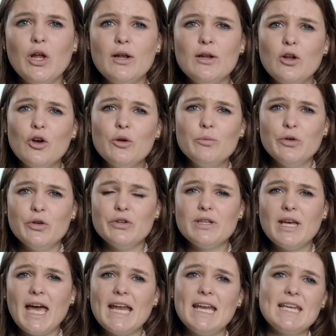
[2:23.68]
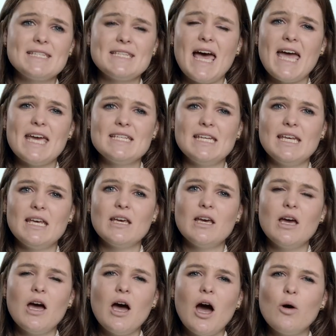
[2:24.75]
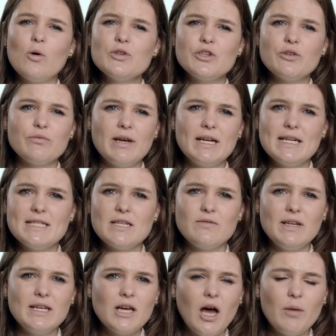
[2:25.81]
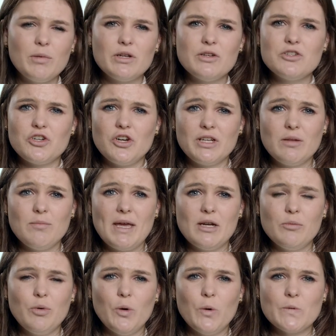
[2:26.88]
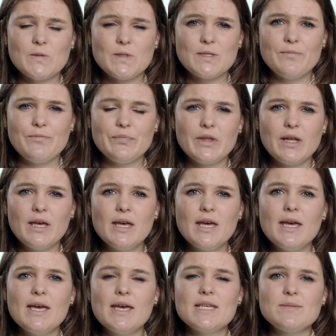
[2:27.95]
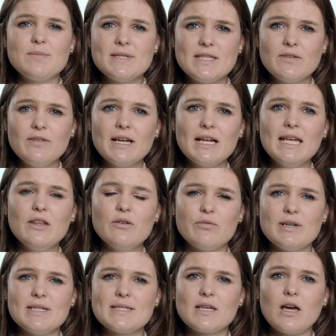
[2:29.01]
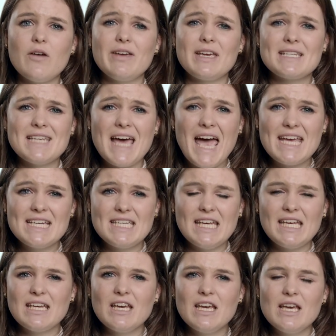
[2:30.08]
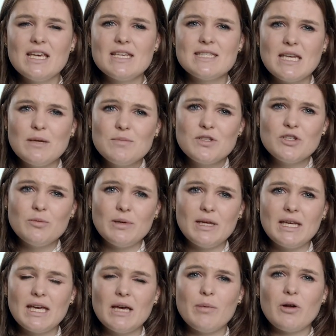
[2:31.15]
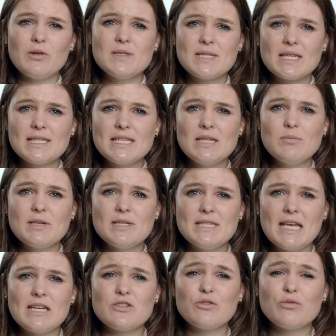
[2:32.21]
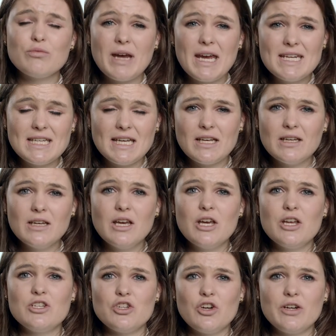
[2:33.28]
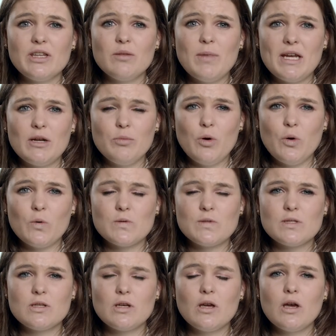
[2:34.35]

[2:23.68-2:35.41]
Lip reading: Low mood and anxiety are also relatively common during the menopause. Specifically, the risk of anxiety seems to be about 60% greater during the menopause,